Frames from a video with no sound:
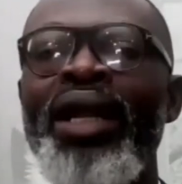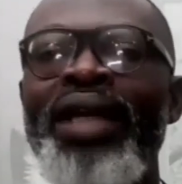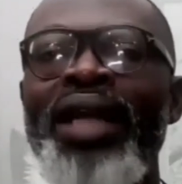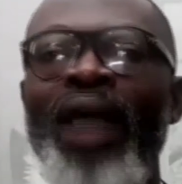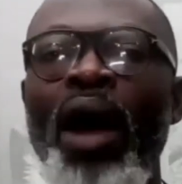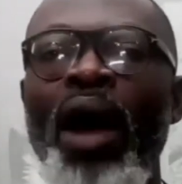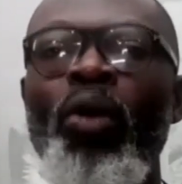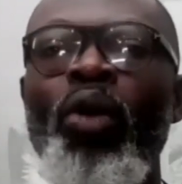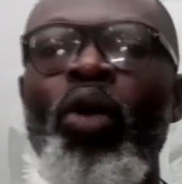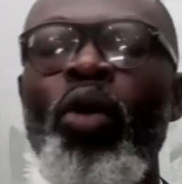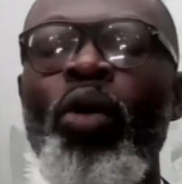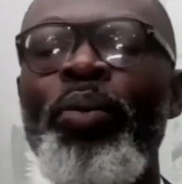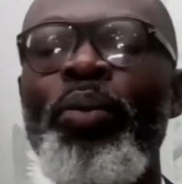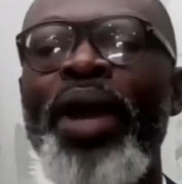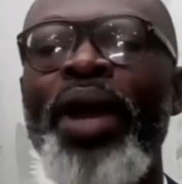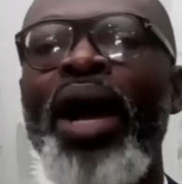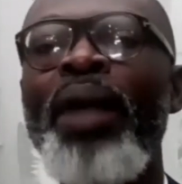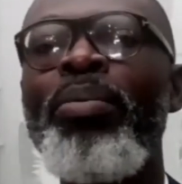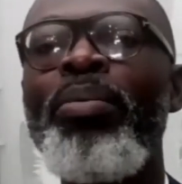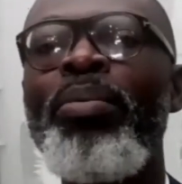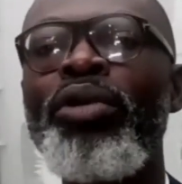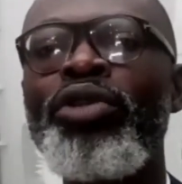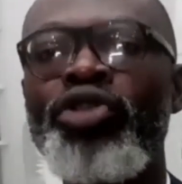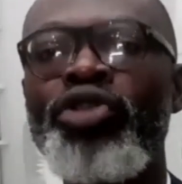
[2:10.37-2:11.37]
that we will be
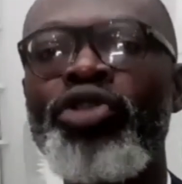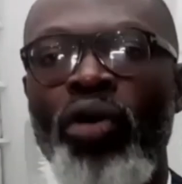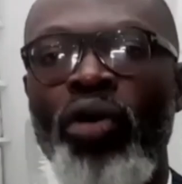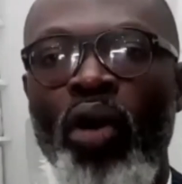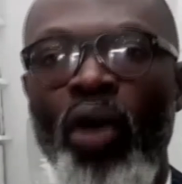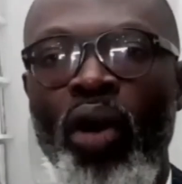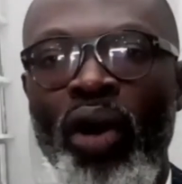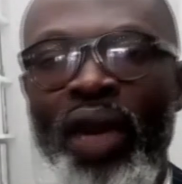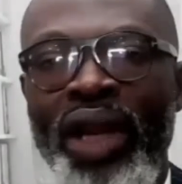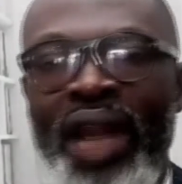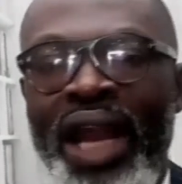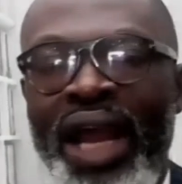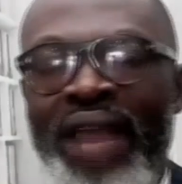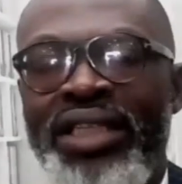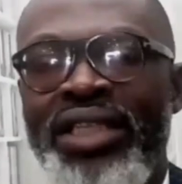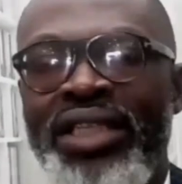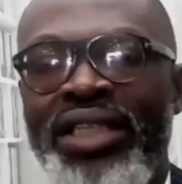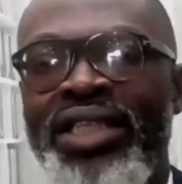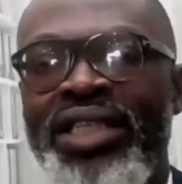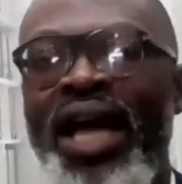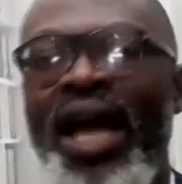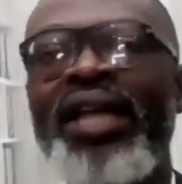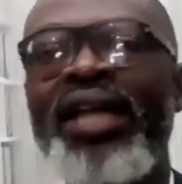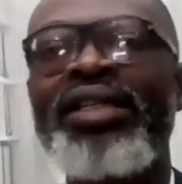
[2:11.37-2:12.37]
able to
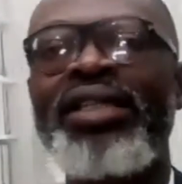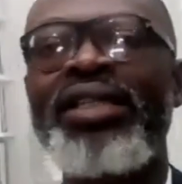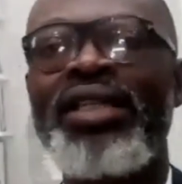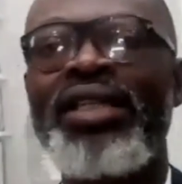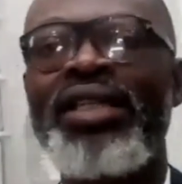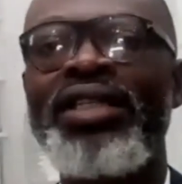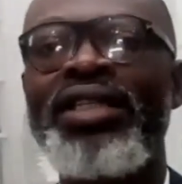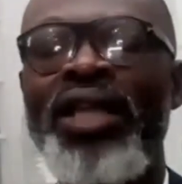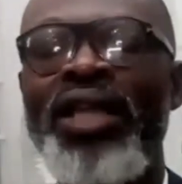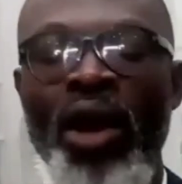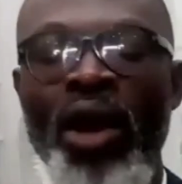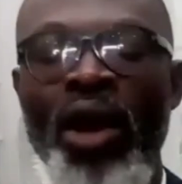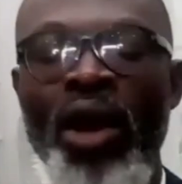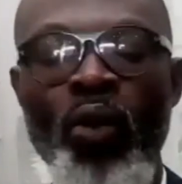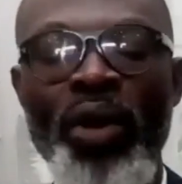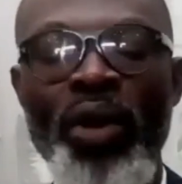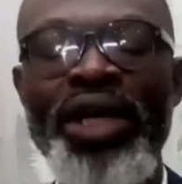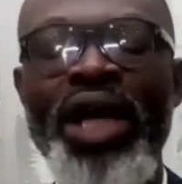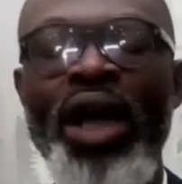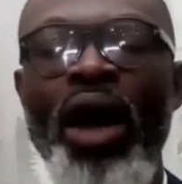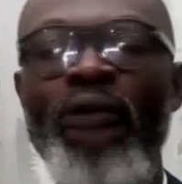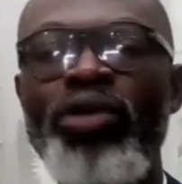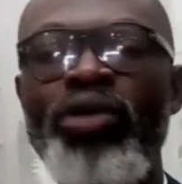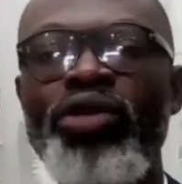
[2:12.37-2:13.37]
collect taxes
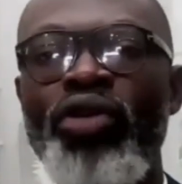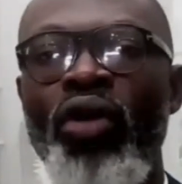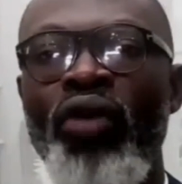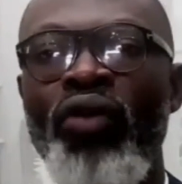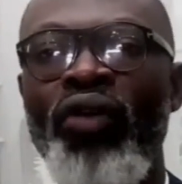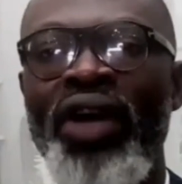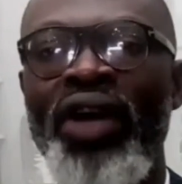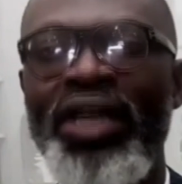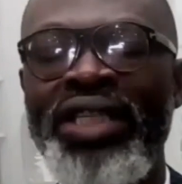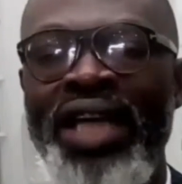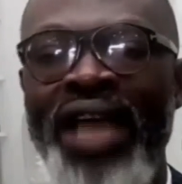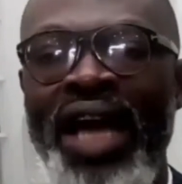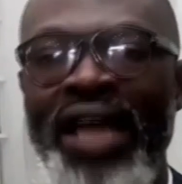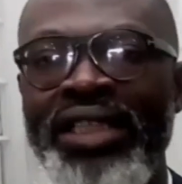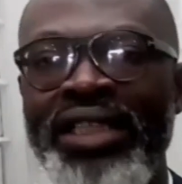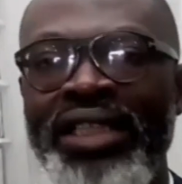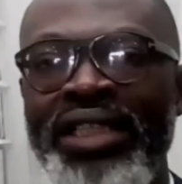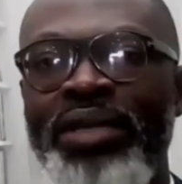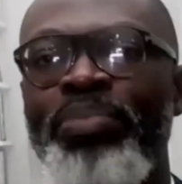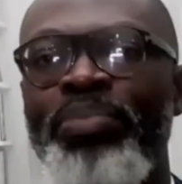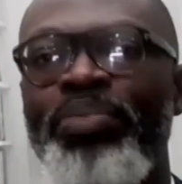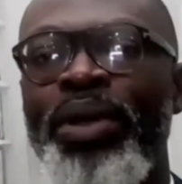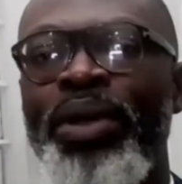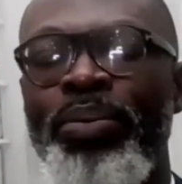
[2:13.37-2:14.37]
without
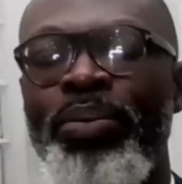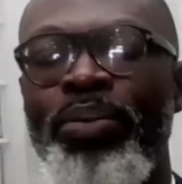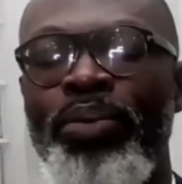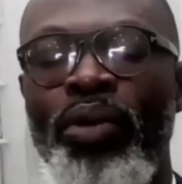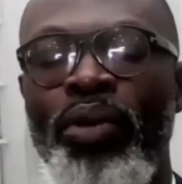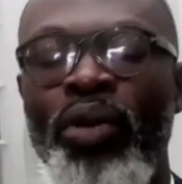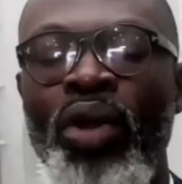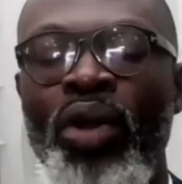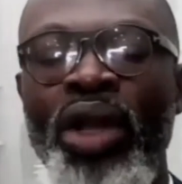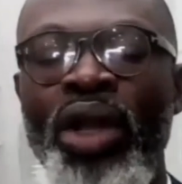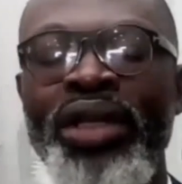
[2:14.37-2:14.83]
overtaxing people.